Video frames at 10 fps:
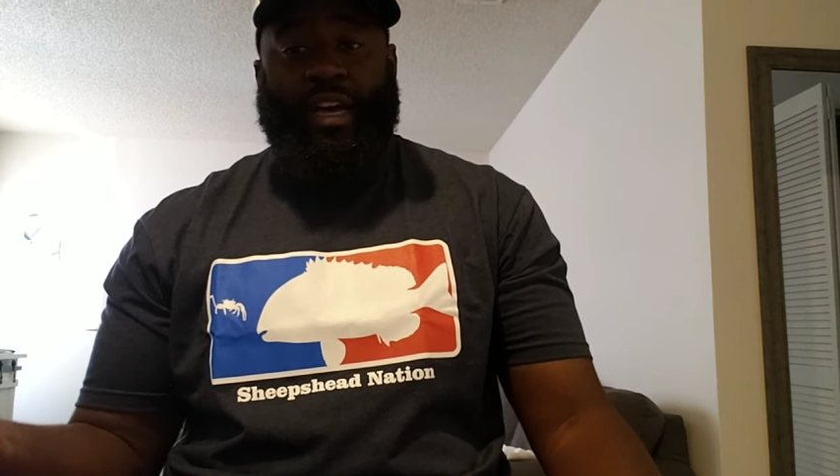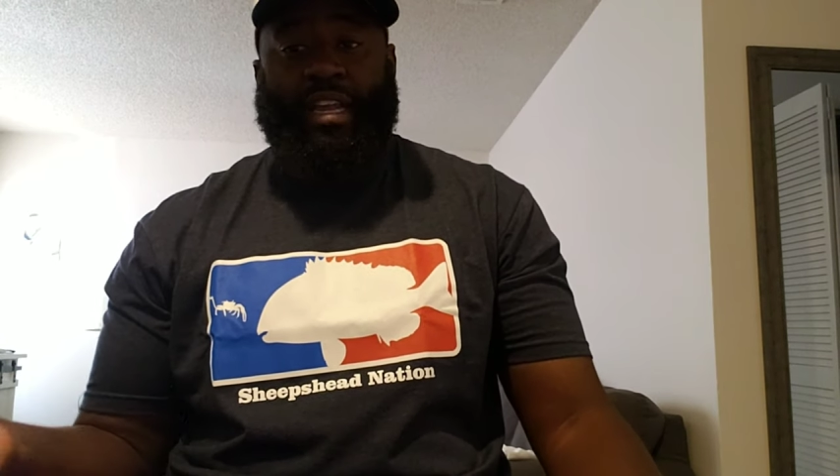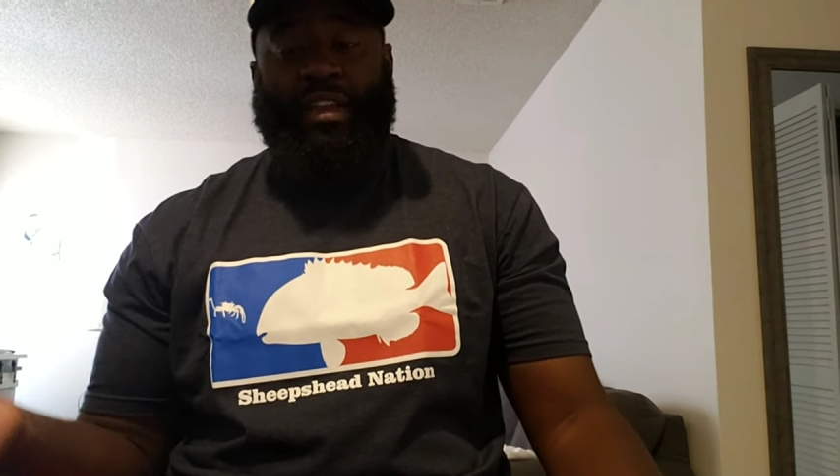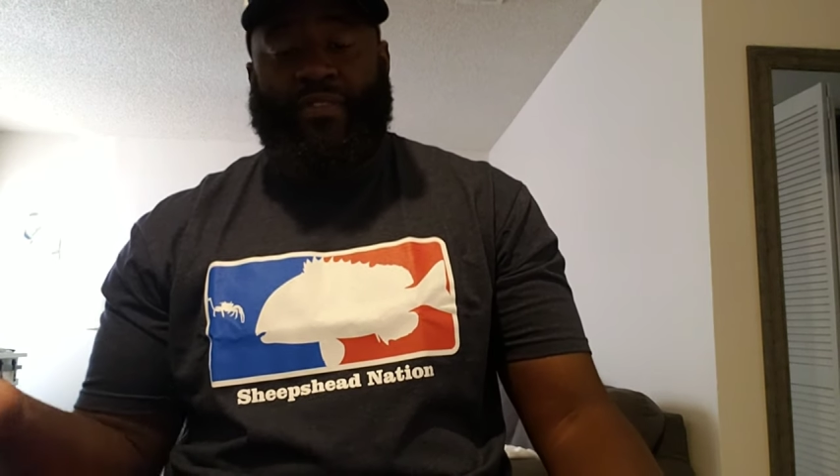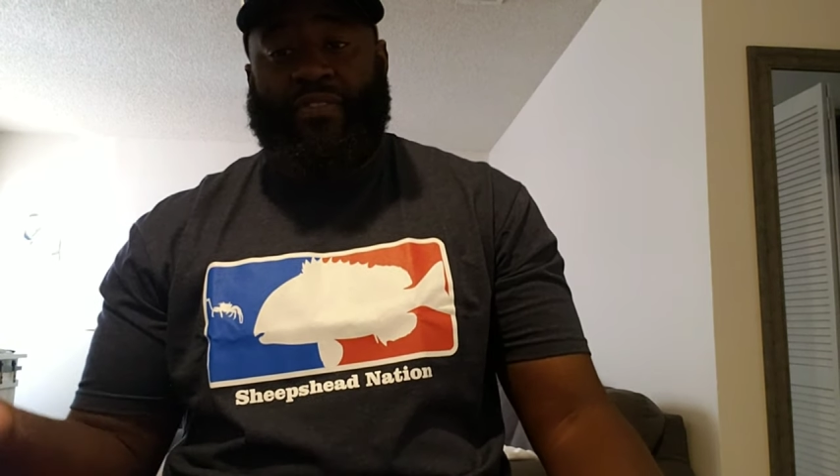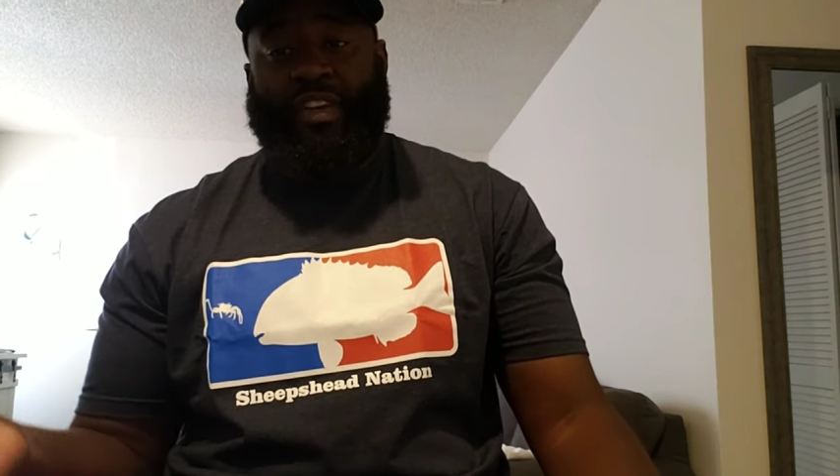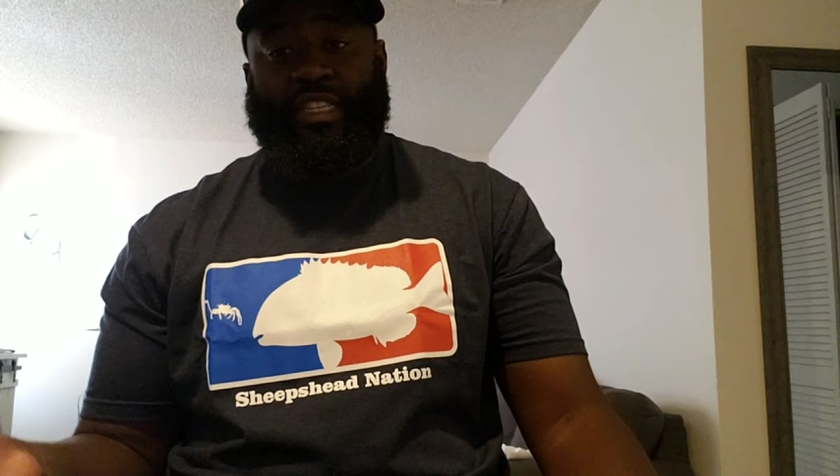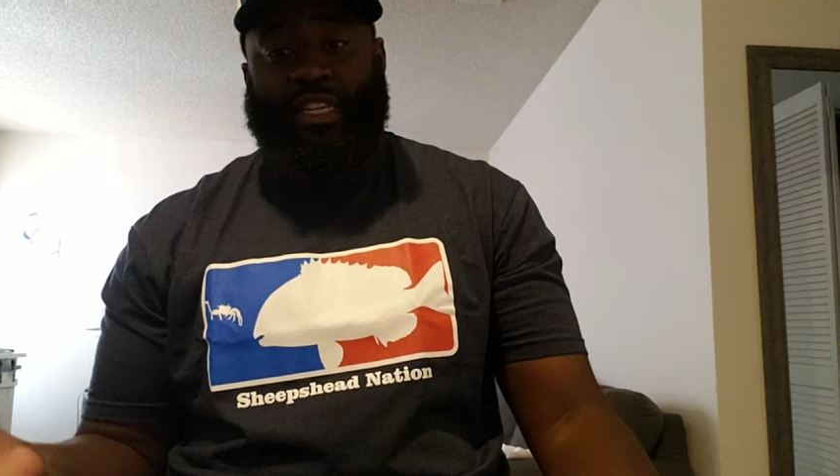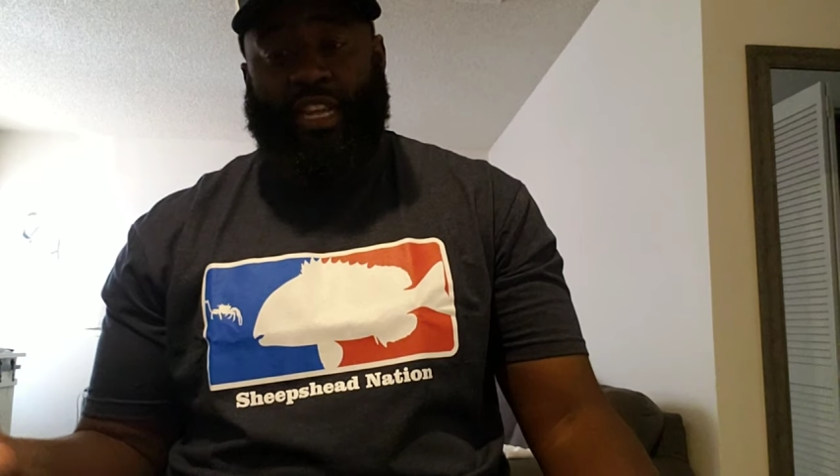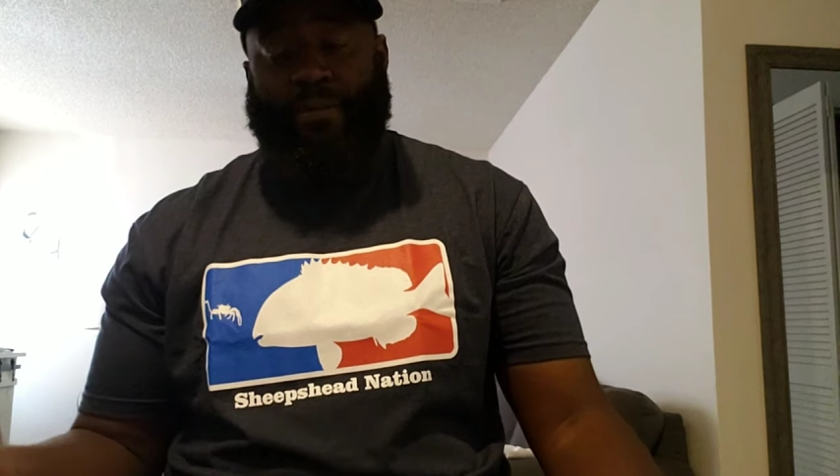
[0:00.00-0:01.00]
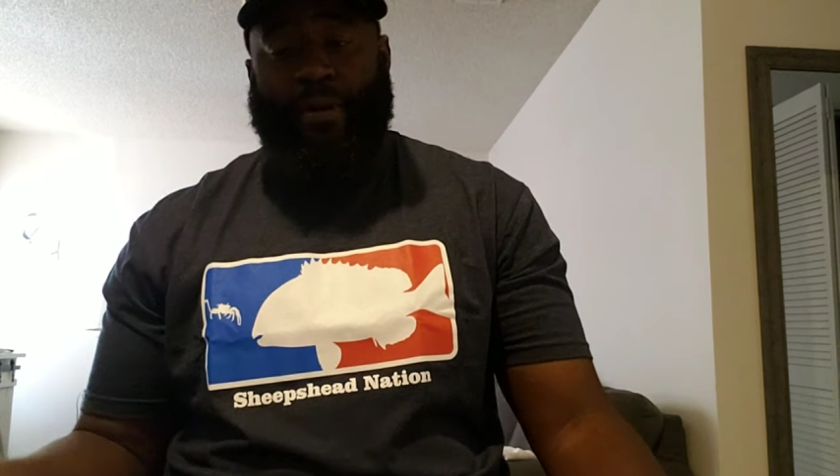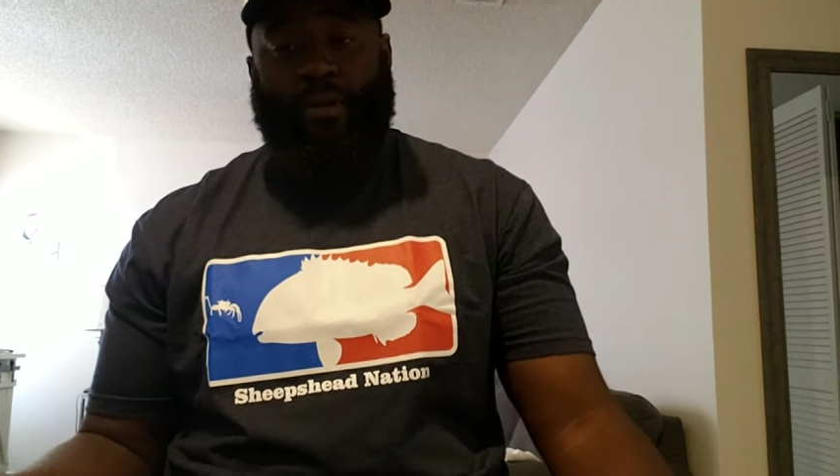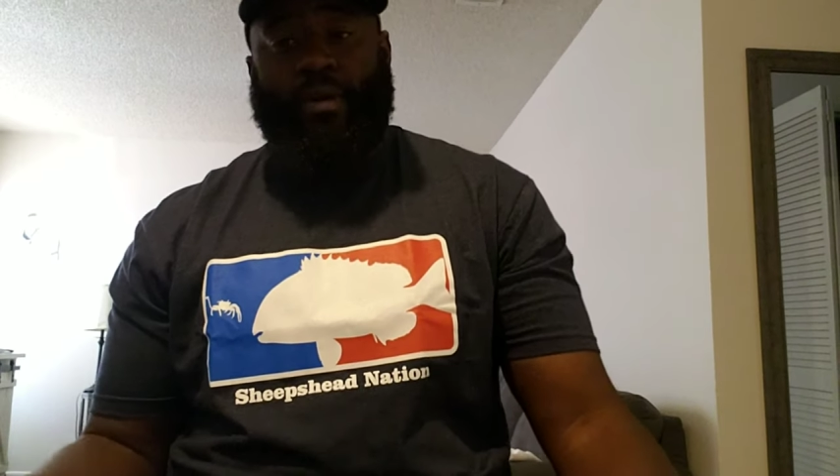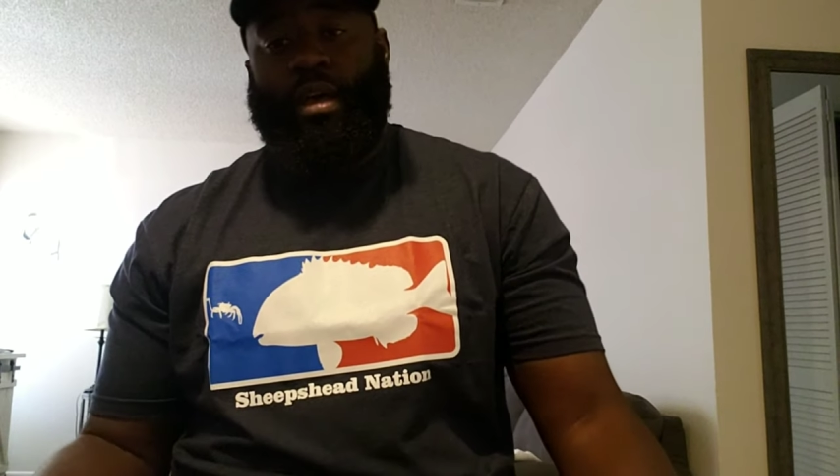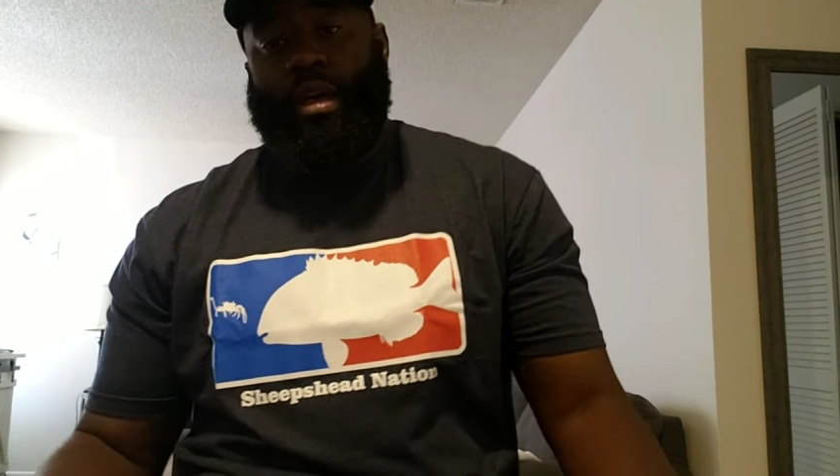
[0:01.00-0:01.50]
Hunting and Fishing Depot.